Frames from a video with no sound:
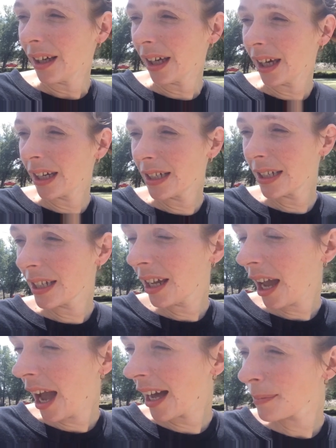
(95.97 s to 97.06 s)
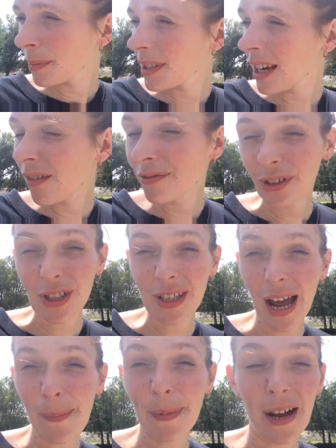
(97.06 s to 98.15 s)
and Aspen's down for his
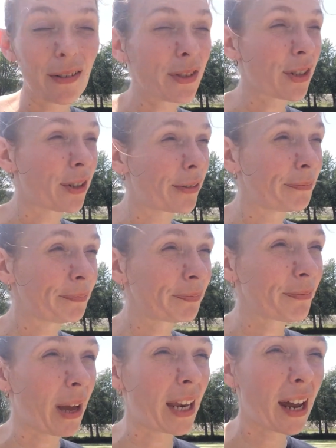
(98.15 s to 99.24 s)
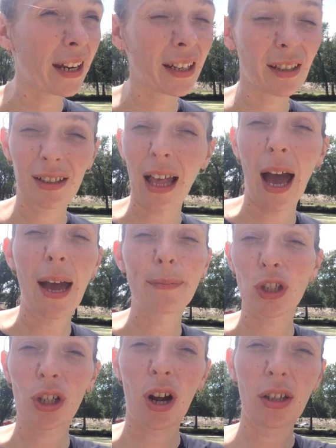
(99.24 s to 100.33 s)
right now, so Matt and I, I'm
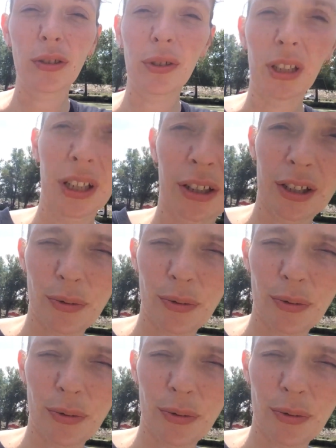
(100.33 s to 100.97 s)
sure all you can hear